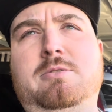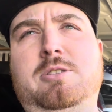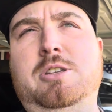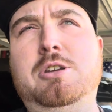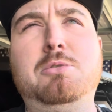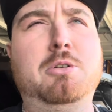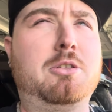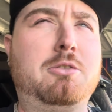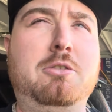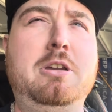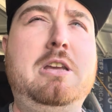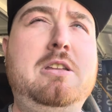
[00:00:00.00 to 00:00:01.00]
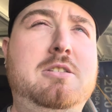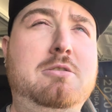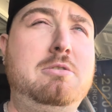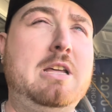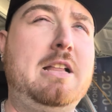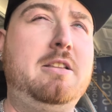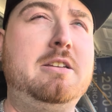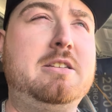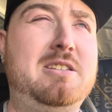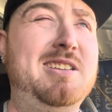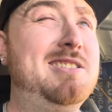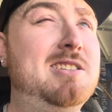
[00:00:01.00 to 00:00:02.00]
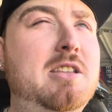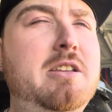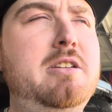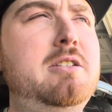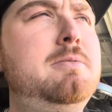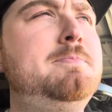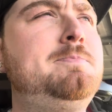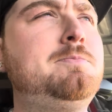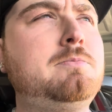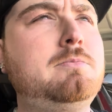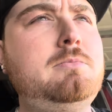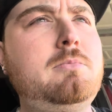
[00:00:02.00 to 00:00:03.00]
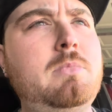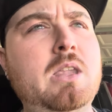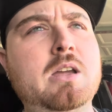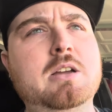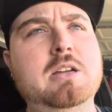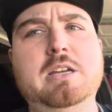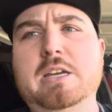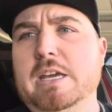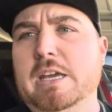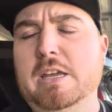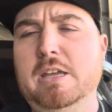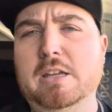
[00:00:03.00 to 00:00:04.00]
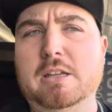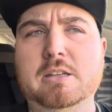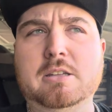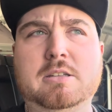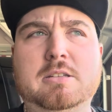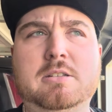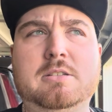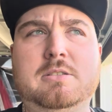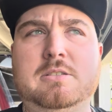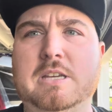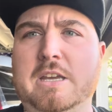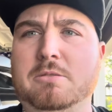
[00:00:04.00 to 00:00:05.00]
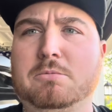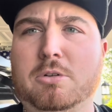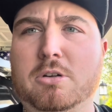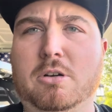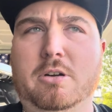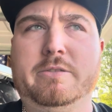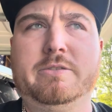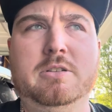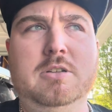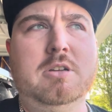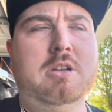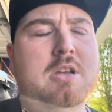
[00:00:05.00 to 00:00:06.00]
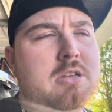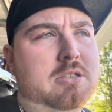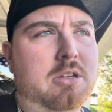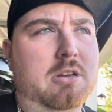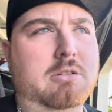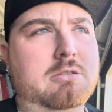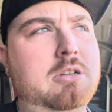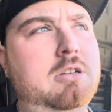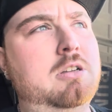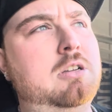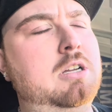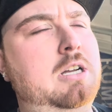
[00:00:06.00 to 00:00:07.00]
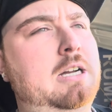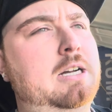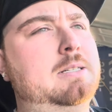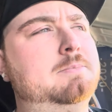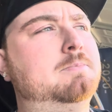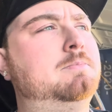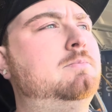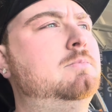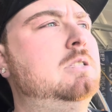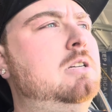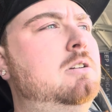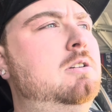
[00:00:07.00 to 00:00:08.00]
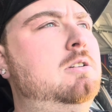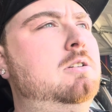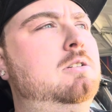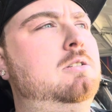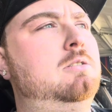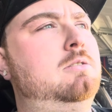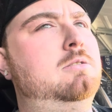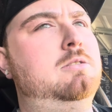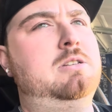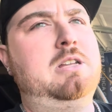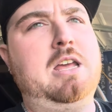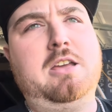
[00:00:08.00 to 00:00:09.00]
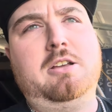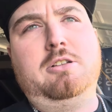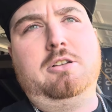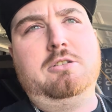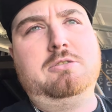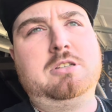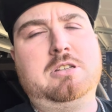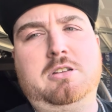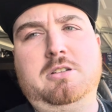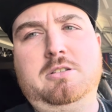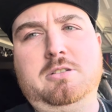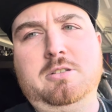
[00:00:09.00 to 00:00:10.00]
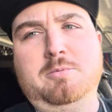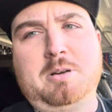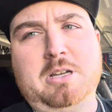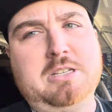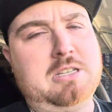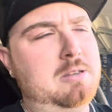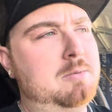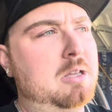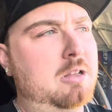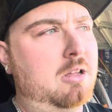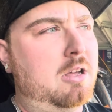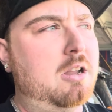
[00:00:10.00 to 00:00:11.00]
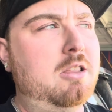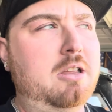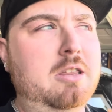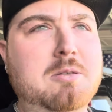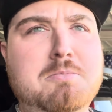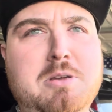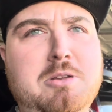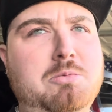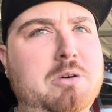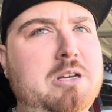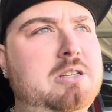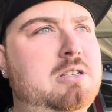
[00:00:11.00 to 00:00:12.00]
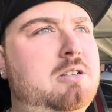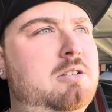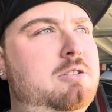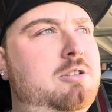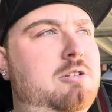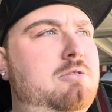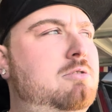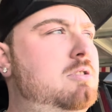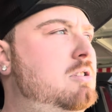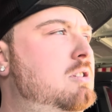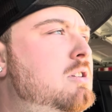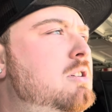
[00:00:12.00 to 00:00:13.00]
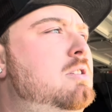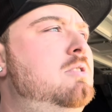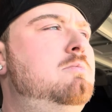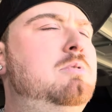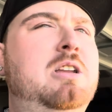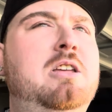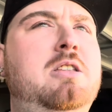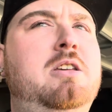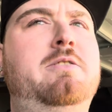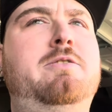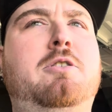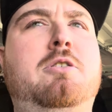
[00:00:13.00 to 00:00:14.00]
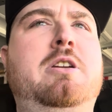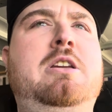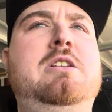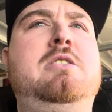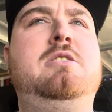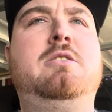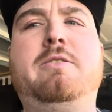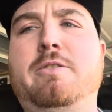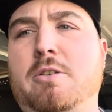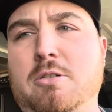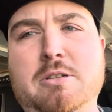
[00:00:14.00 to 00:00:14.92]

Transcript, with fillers: two or three to that list since then and taken one off. So, um, staying close. You'll probably see me a lot of like the Midwest shows, but anything far east or far